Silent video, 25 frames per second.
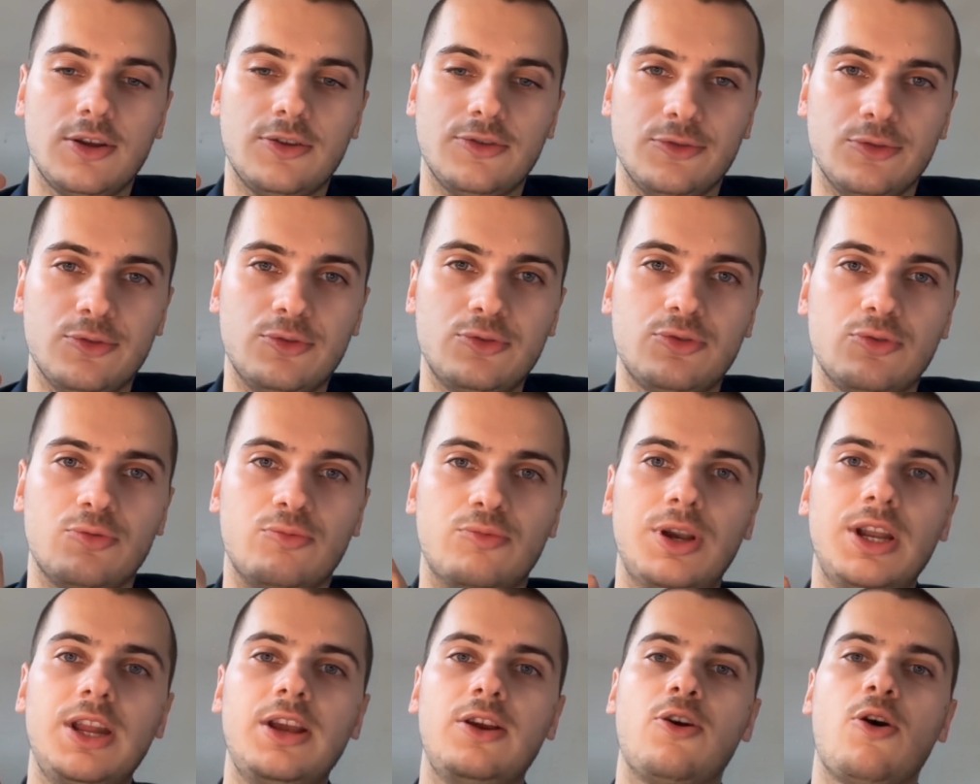do to
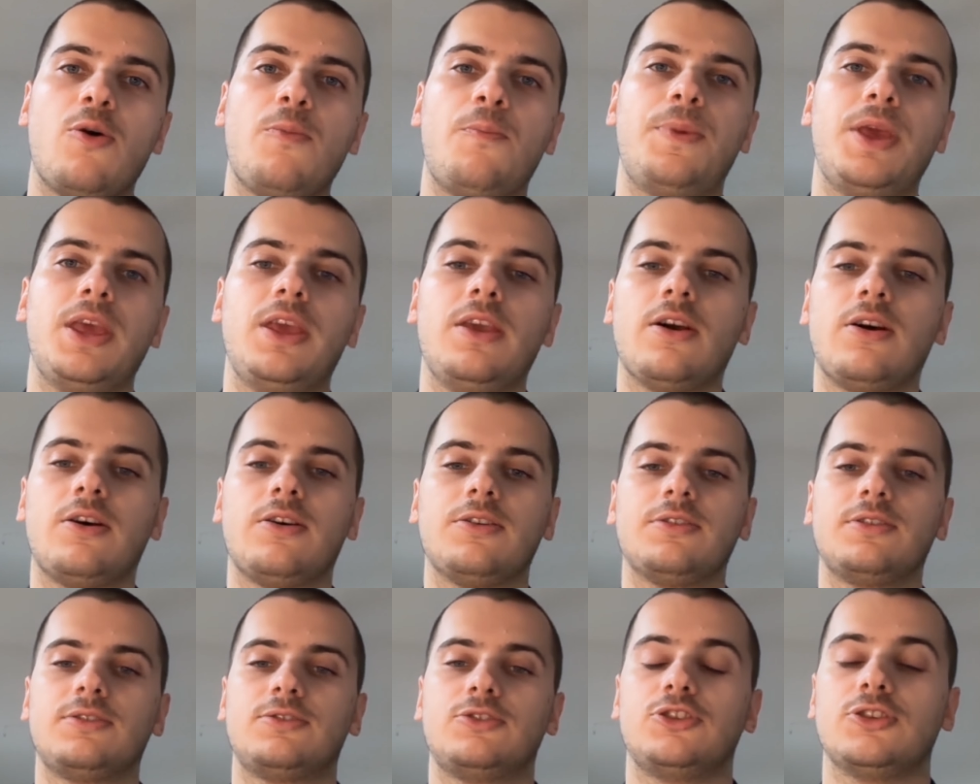really go
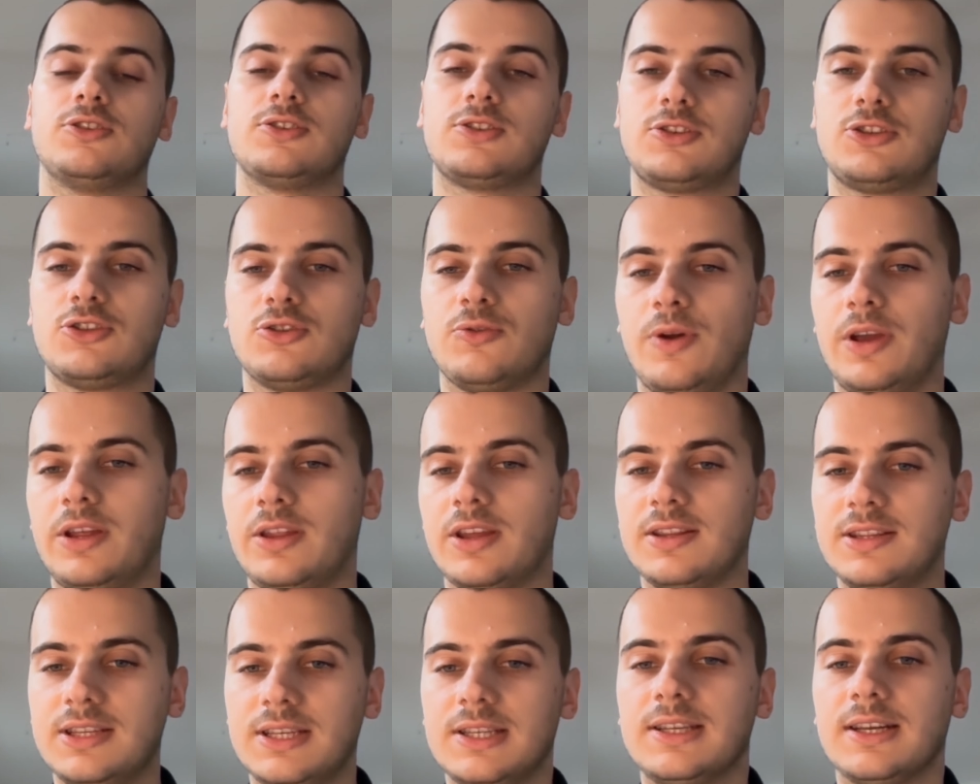beyond just showing
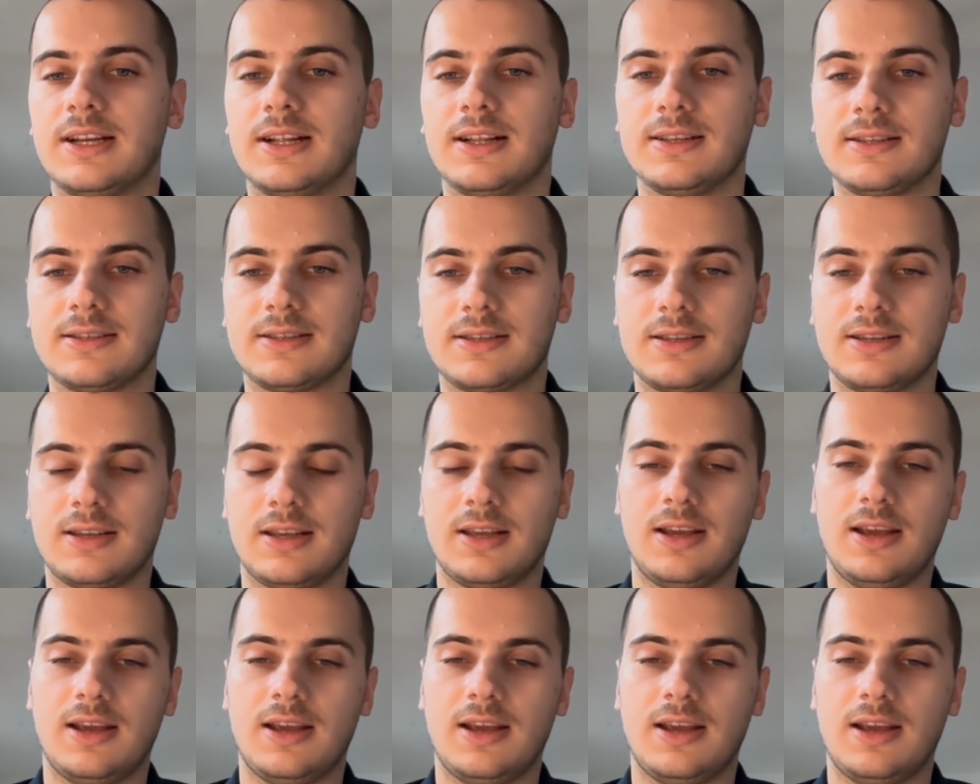the details